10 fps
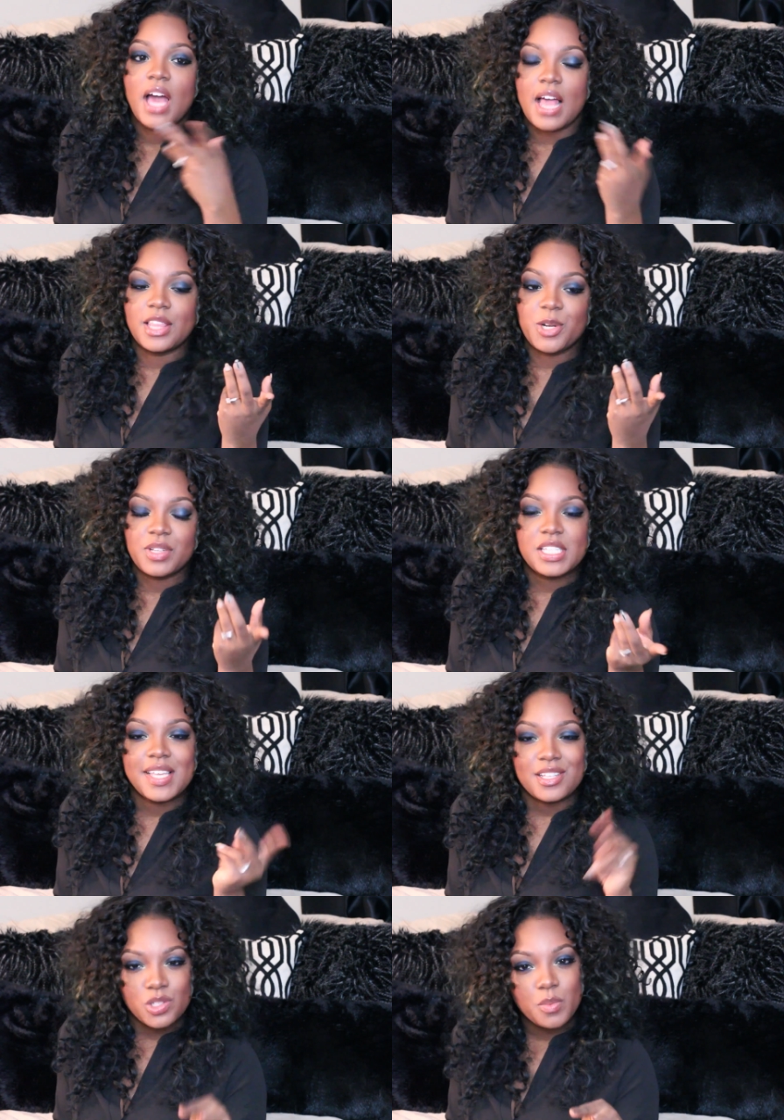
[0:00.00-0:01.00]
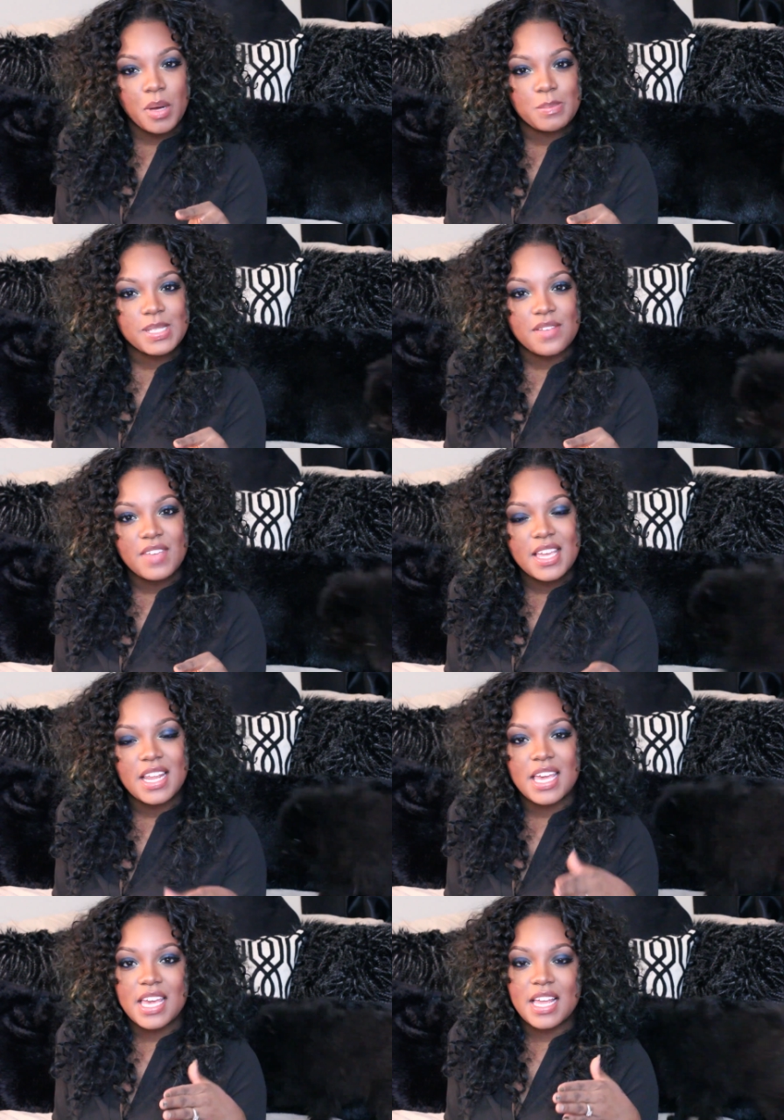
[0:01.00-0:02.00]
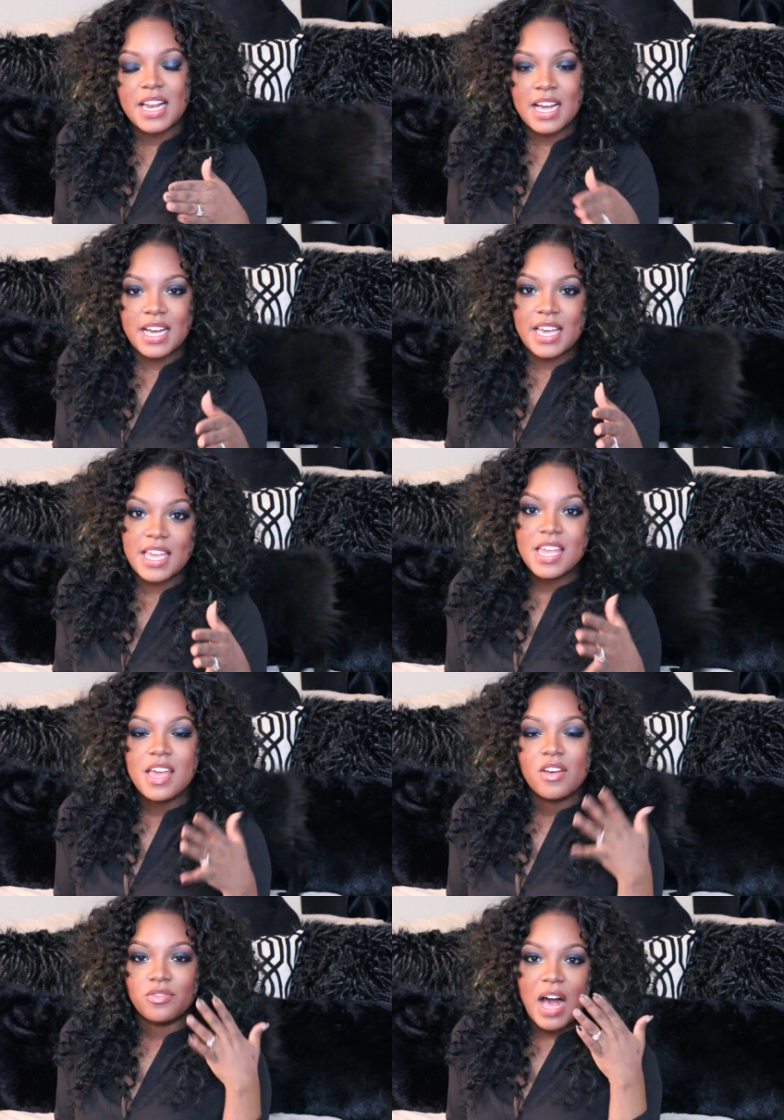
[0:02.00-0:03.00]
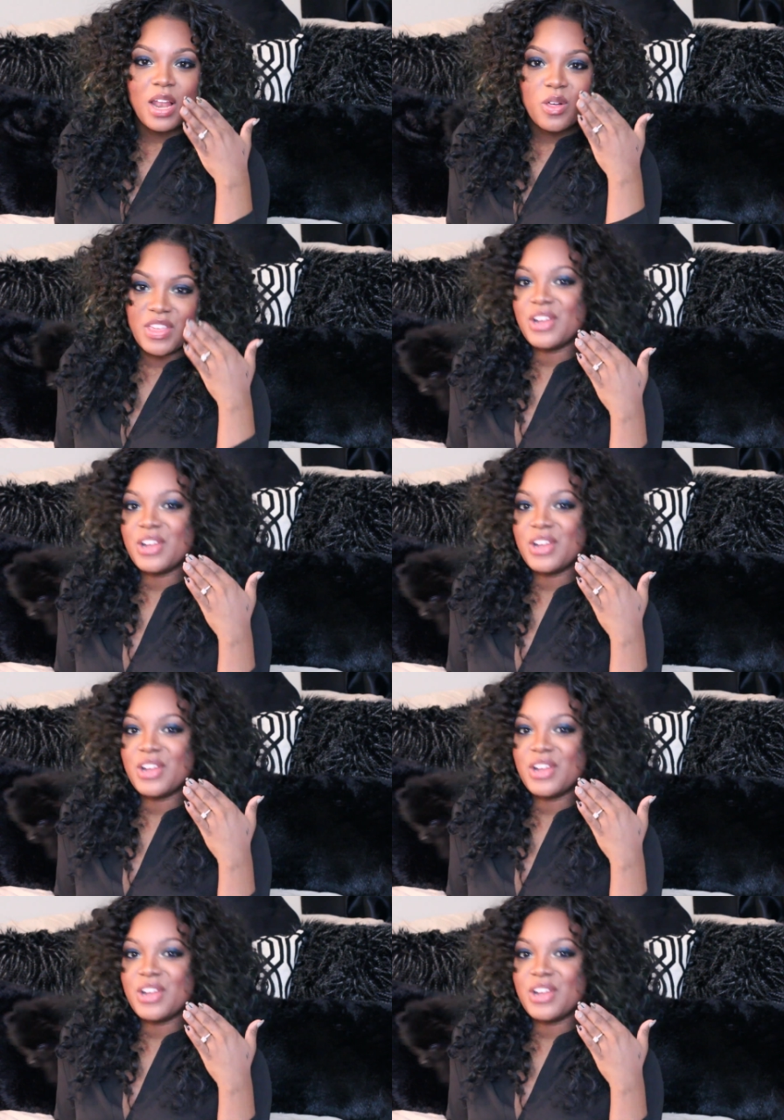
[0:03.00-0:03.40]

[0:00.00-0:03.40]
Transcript: I literally take two pumps of it and I follow